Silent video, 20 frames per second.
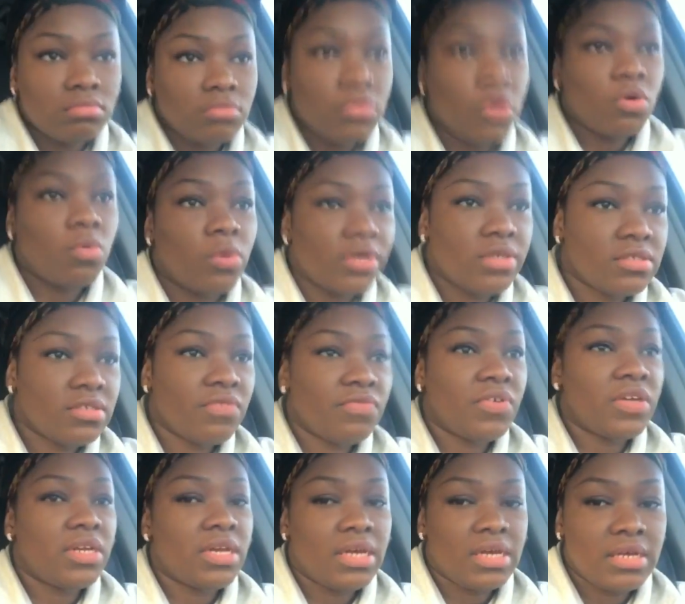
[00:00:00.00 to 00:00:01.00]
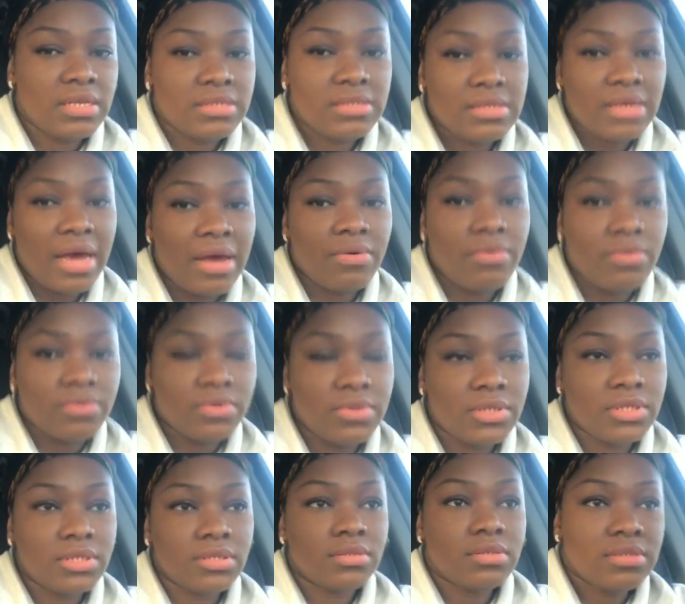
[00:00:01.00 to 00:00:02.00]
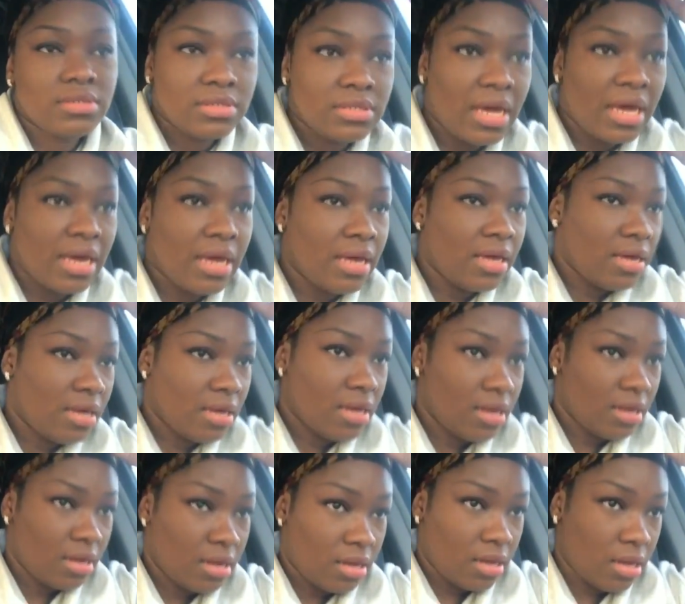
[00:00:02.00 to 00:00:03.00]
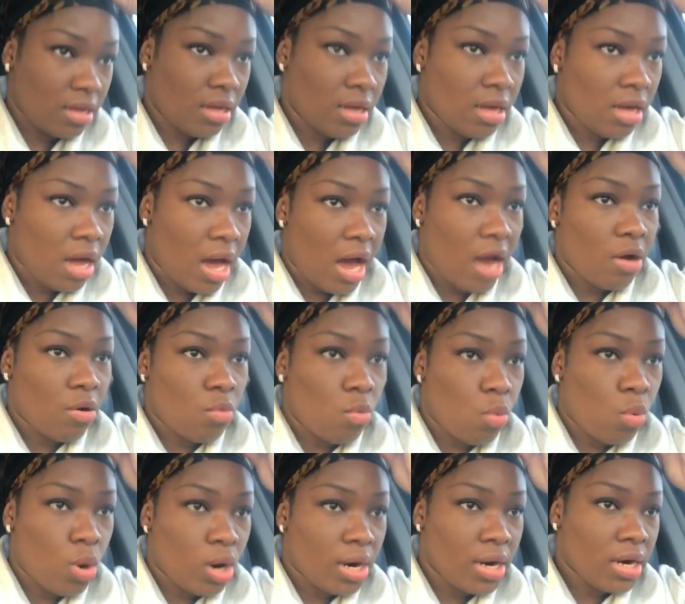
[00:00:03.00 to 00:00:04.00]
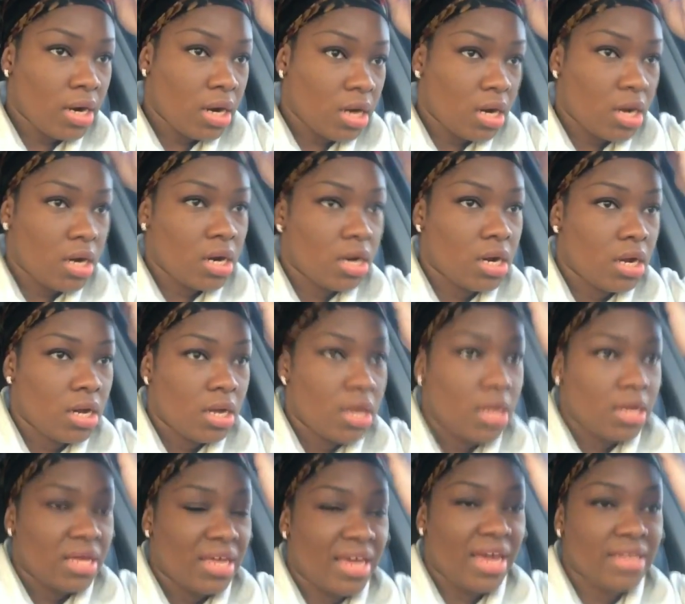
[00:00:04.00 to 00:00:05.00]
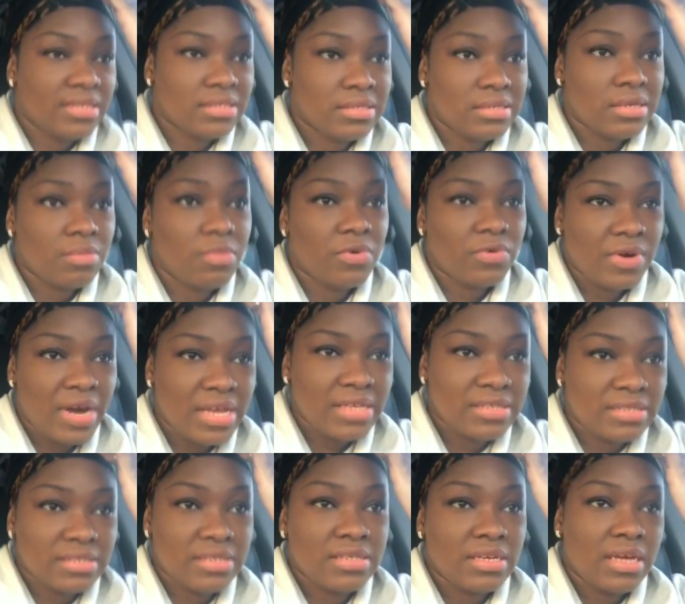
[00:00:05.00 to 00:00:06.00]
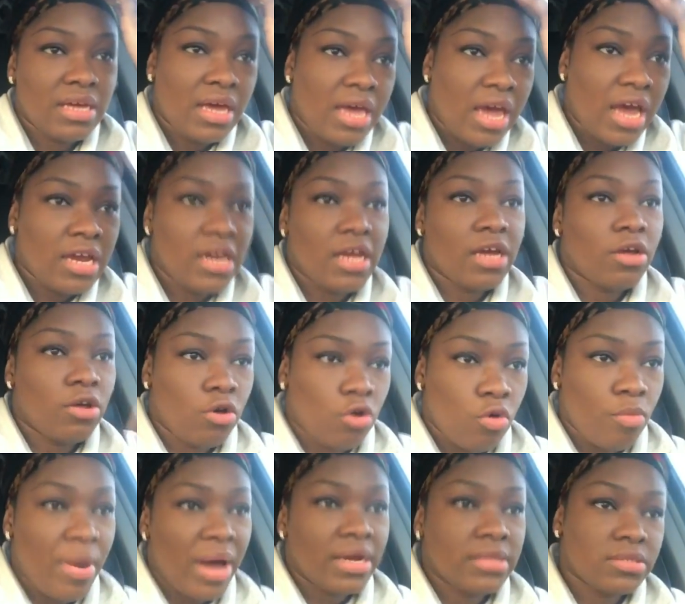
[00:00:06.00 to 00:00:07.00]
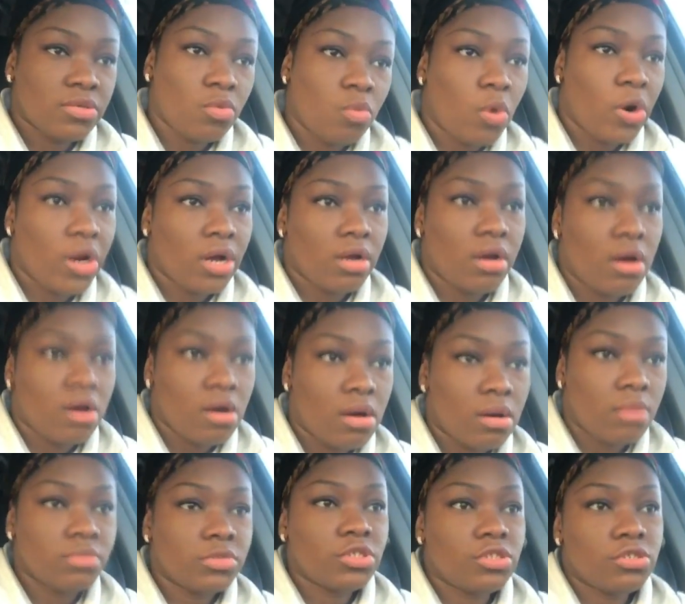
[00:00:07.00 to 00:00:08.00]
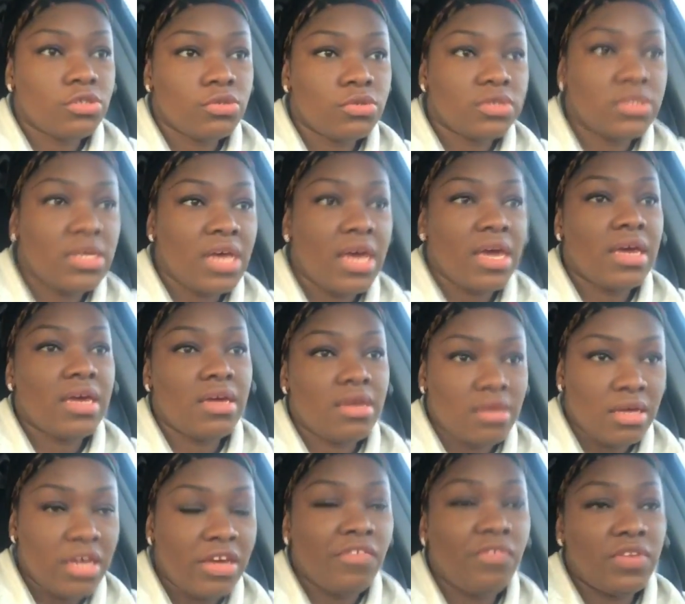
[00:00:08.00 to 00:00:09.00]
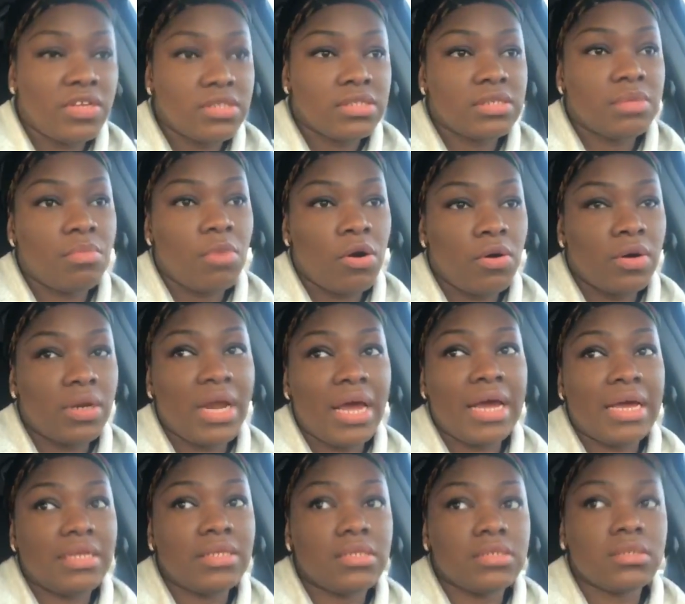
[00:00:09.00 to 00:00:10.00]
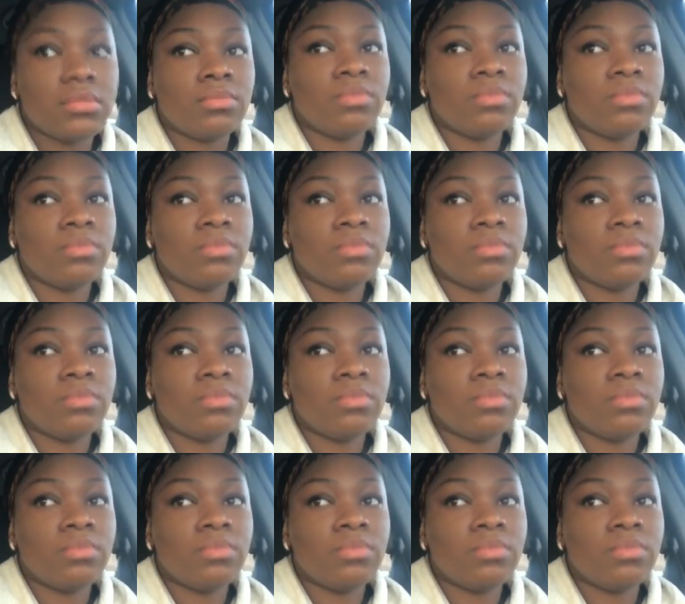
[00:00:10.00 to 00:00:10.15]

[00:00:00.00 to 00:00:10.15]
the worst of it is I will stay at work, get some rest, and then go back to work Tuesday evening, tomorrow night,